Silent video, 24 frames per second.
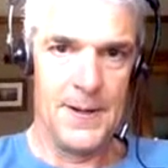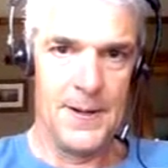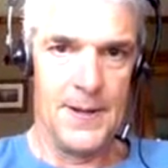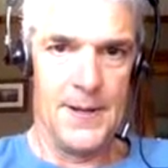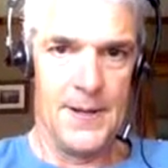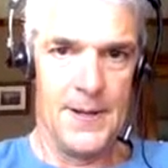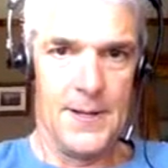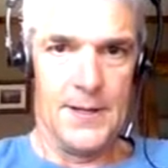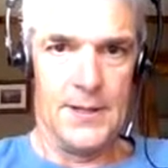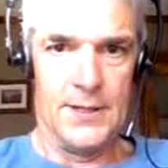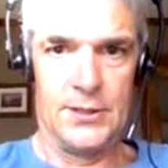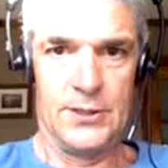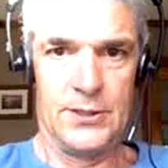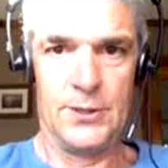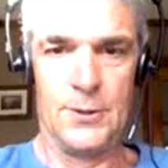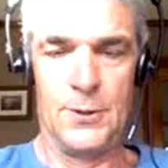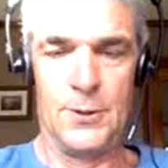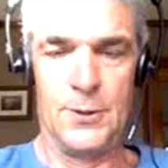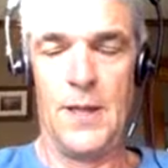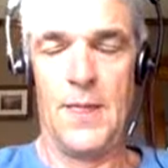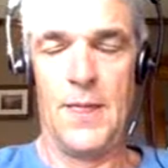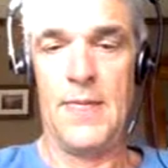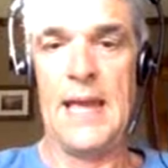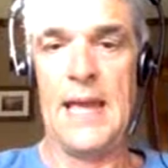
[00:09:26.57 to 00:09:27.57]
So
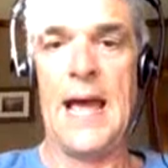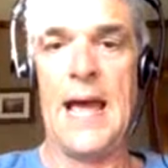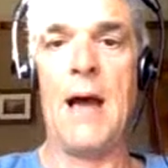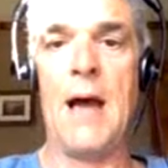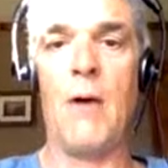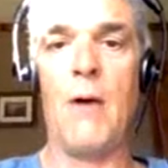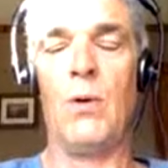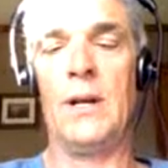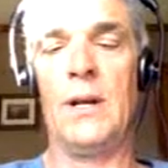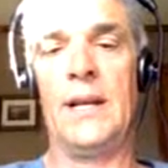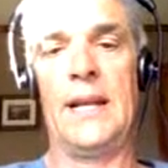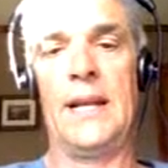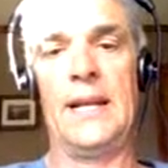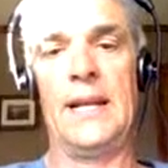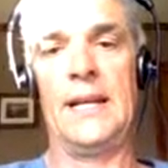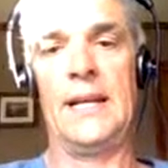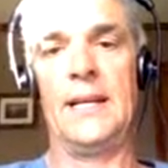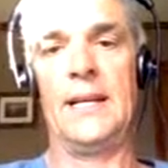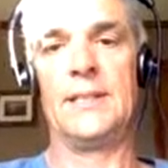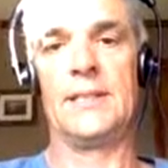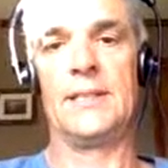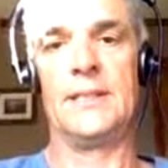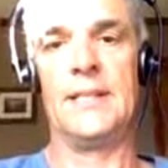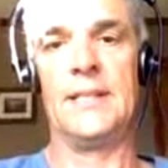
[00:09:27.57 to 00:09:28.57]
that one
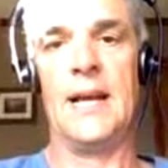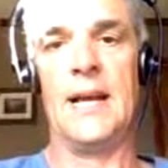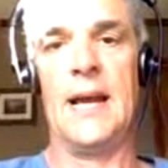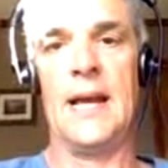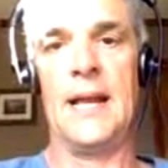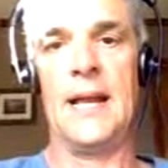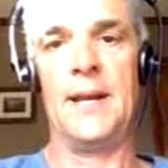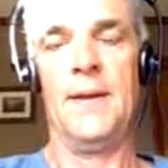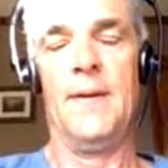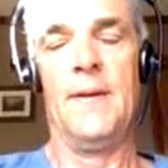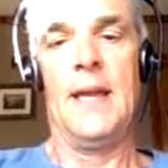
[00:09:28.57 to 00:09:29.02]
is done.